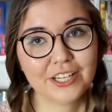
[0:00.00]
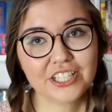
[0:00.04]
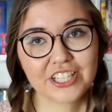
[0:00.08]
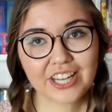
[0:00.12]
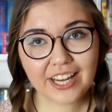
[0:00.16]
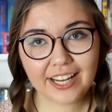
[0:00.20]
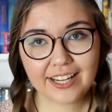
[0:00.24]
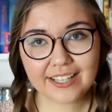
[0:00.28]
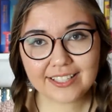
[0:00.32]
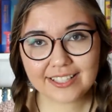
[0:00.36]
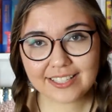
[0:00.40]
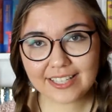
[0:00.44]

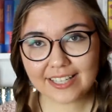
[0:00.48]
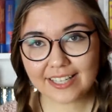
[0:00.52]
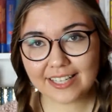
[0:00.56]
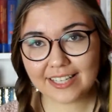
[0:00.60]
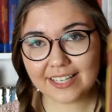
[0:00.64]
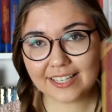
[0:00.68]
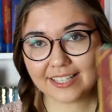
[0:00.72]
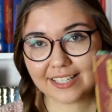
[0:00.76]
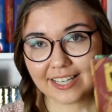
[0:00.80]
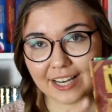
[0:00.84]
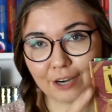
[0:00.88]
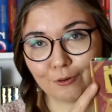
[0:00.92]
Jane's
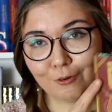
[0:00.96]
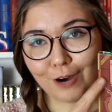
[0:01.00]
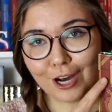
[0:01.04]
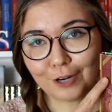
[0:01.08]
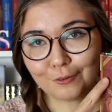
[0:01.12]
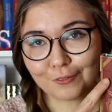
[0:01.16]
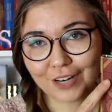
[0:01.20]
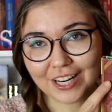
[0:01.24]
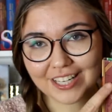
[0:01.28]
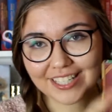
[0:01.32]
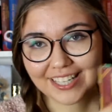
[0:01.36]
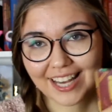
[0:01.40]
is a
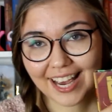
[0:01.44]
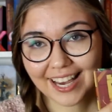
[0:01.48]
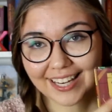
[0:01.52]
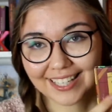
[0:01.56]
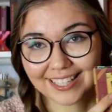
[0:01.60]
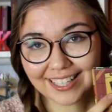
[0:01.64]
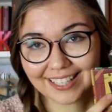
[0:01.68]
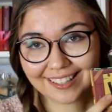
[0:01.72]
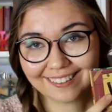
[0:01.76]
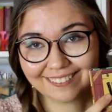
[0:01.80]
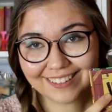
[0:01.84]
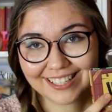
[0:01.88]
one-word
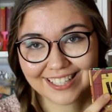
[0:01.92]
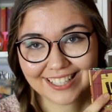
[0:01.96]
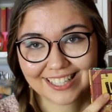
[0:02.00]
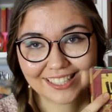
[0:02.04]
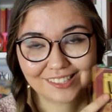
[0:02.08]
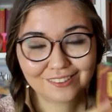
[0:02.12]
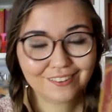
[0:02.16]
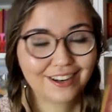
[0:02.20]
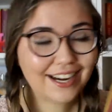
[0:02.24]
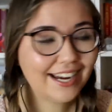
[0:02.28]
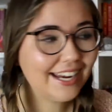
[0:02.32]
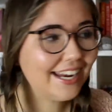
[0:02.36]
title, which
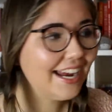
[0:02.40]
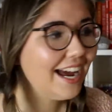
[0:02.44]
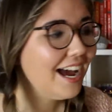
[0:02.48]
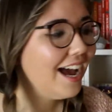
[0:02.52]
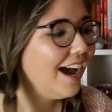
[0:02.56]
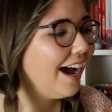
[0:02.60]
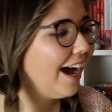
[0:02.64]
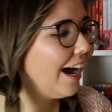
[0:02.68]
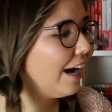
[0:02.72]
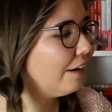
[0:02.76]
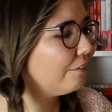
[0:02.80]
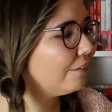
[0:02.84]
is why
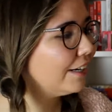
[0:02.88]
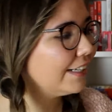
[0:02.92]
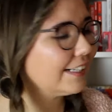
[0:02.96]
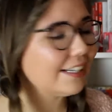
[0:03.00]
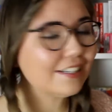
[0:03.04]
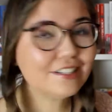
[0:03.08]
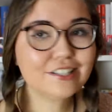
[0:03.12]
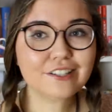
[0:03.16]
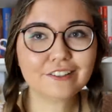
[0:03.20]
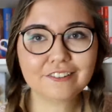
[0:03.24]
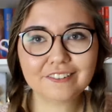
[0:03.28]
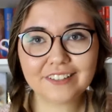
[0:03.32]
I
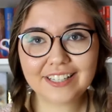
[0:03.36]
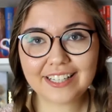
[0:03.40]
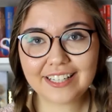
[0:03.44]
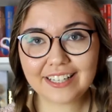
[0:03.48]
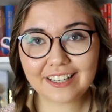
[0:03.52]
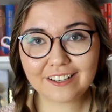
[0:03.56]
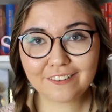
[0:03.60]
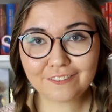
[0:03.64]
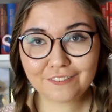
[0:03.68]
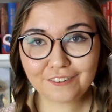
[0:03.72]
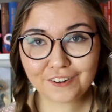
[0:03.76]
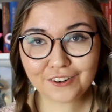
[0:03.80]
wanted to read
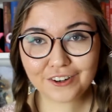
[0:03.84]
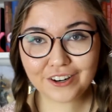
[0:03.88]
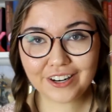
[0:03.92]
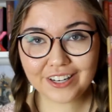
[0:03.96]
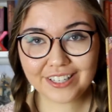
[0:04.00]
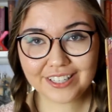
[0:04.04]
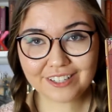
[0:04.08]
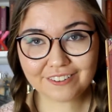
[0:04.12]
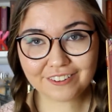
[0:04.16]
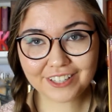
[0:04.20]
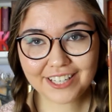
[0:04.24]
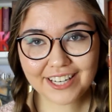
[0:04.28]
it for
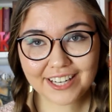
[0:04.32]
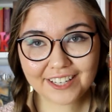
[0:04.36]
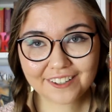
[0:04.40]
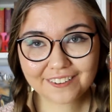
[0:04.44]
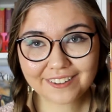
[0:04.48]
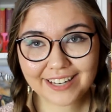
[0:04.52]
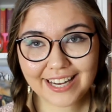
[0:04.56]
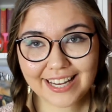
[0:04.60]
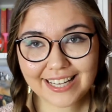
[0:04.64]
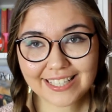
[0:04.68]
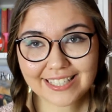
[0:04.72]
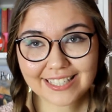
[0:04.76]
the reading
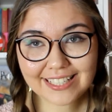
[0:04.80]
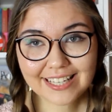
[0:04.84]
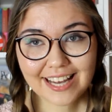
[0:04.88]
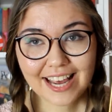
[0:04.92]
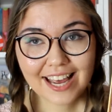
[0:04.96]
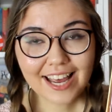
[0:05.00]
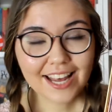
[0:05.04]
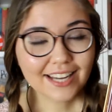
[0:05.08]
quest.